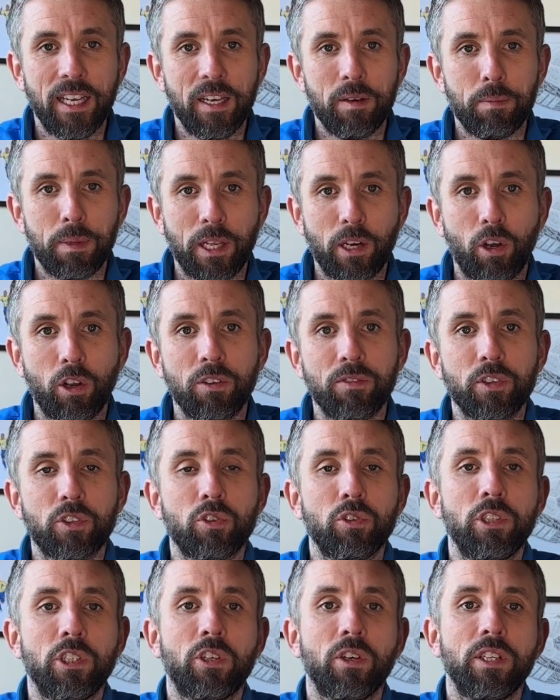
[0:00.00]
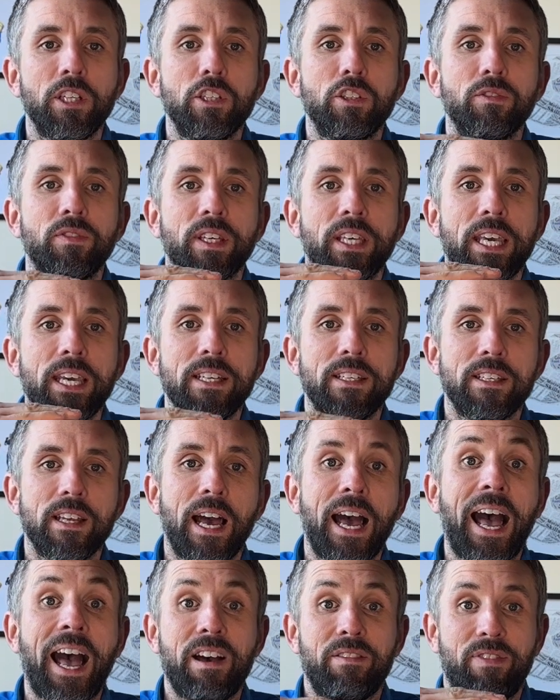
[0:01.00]
But then all of a sudden you've got these other kids that
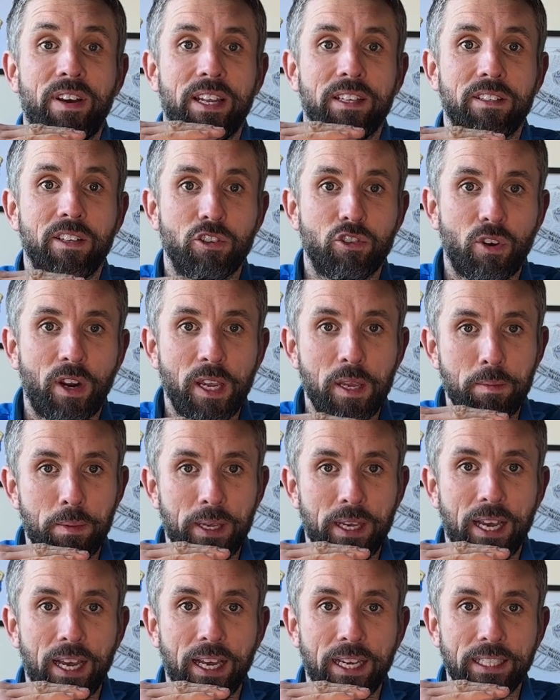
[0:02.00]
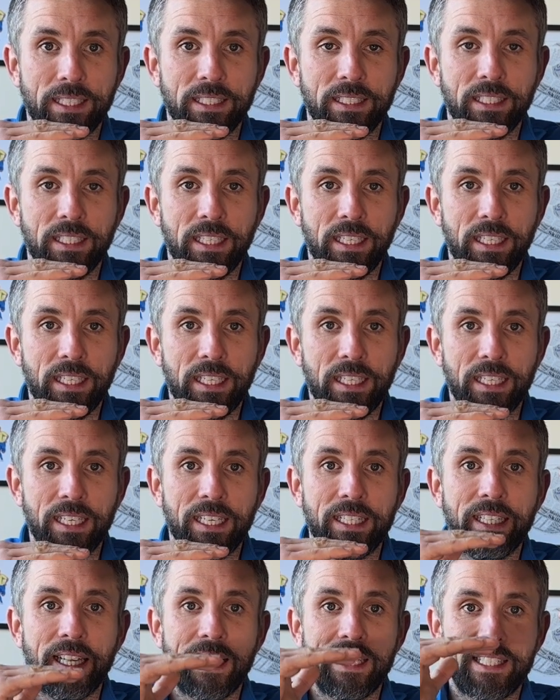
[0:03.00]
have had to try a bit harder,
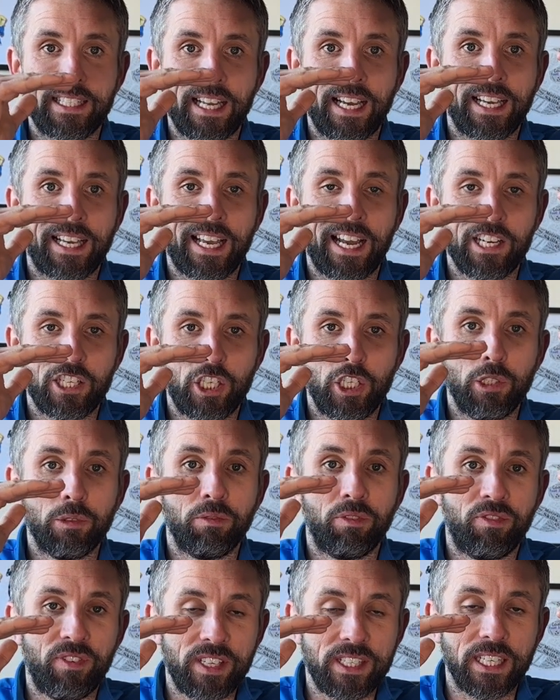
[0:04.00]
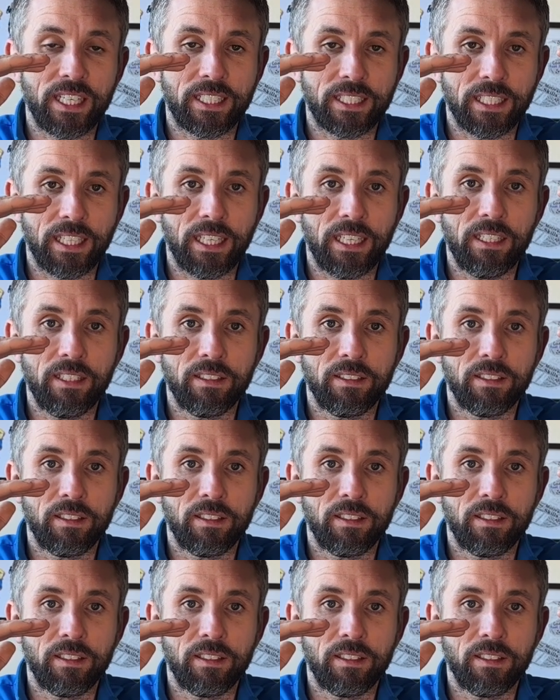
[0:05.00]
and they start catching up physically.